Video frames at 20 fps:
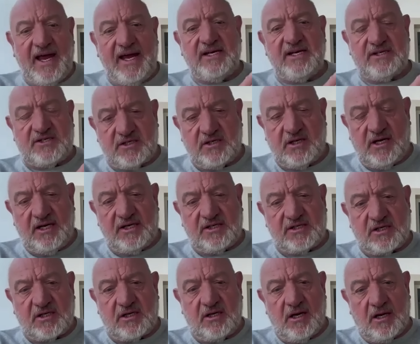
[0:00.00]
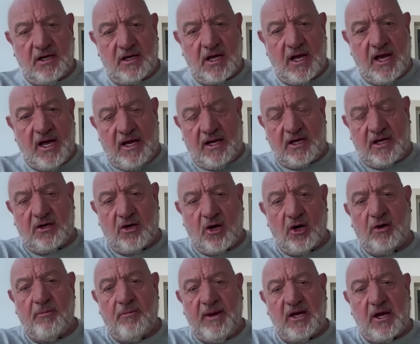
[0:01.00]
it's got
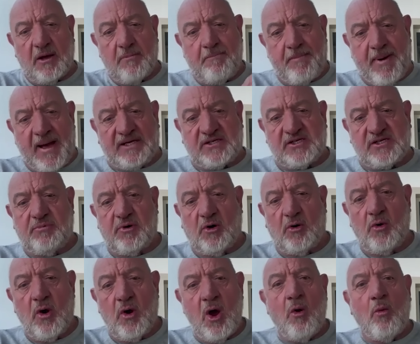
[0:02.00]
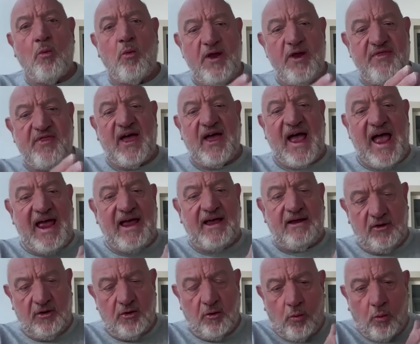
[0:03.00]
to be compatible with
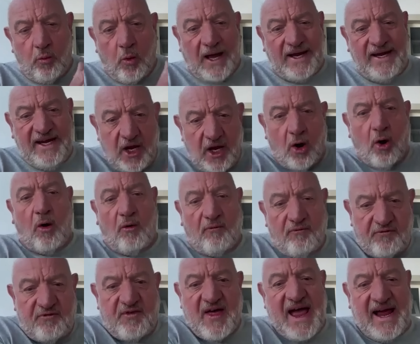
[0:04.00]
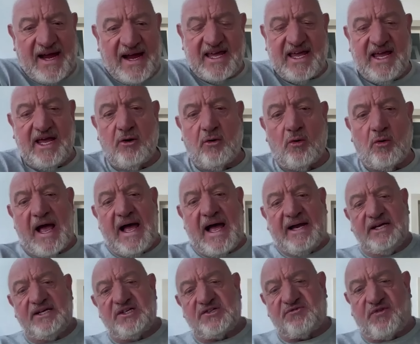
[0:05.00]
the weight of that keel
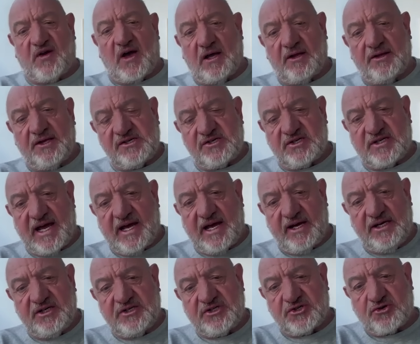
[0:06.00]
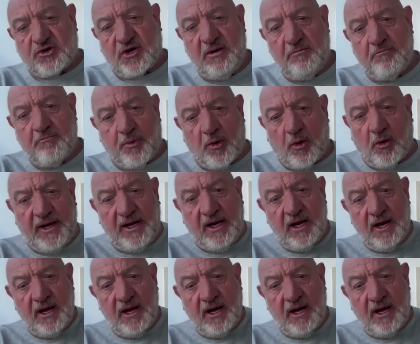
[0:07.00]
at its farthest out extreme point.